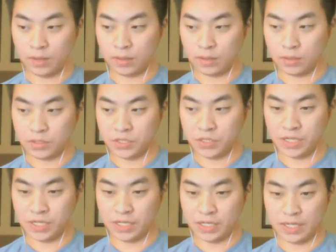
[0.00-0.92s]

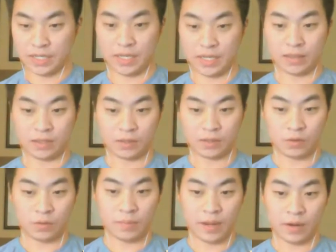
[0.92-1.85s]
she didn't get the
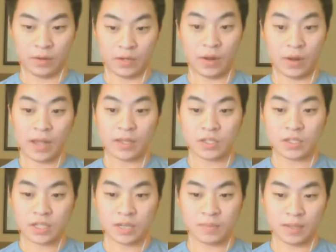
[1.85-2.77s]
gold medal, I
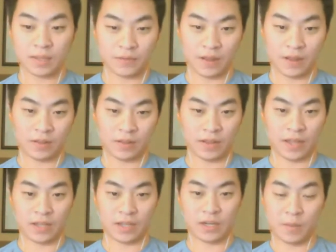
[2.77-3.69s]
legitimately felt
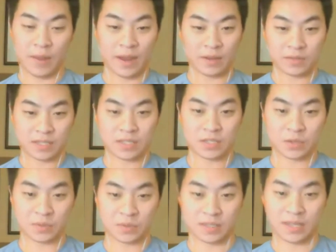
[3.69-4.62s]
like my own
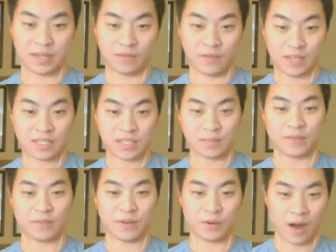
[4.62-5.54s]
sister was like a victim
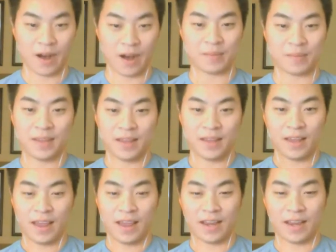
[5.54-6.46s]
of a crime,
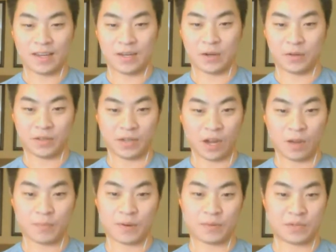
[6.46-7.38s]
and the
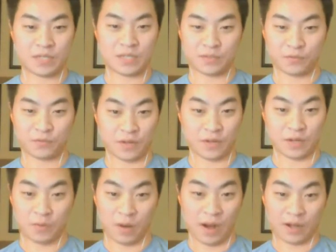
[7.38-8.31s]
culprit was just free
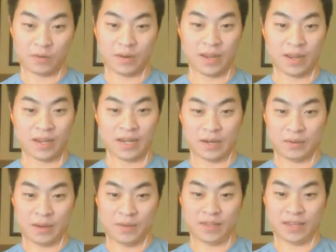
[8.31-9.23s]
to walk away and get
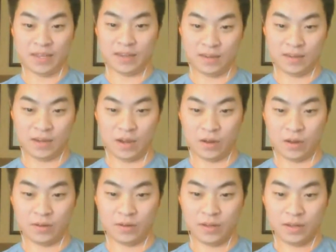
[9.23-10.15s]
away with it.
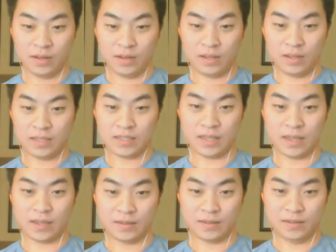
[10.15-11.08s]
It's
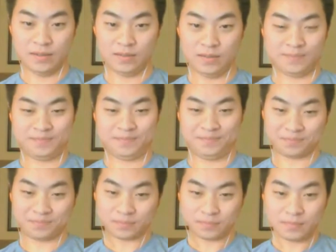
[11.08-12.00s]
like
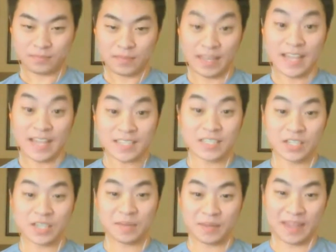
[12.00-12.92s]
that's
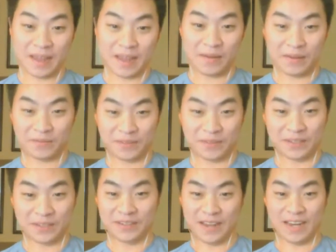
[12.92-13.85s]
legitimately how I
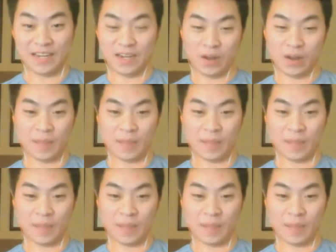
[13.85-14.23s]
feel, and I'm